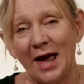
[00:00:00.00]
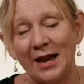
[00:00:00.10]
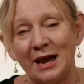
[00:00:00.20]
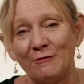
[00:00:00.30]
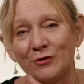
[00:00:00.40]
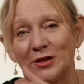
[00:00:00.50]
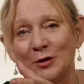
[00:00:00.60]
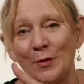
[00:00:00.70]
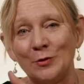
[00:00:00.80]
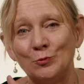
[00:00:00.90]
and
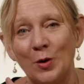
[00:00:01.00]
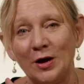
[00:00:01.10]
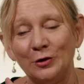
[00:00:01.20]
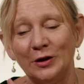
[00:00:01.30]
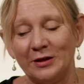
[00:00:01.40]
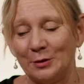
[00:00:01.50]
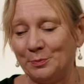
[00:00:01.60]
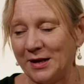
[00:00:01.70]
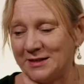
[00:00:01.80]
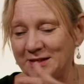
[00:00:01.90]
everything went well and the
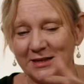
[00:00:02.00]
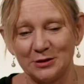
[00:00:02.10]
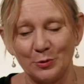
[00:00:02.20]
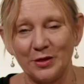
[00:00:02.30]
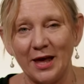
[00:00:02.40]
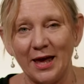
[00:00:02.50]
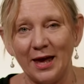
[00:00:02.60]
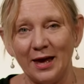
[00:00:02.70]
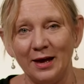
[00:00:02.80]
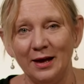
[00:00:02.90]
blessings were
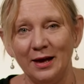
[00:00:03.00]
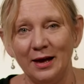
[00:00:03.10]
there,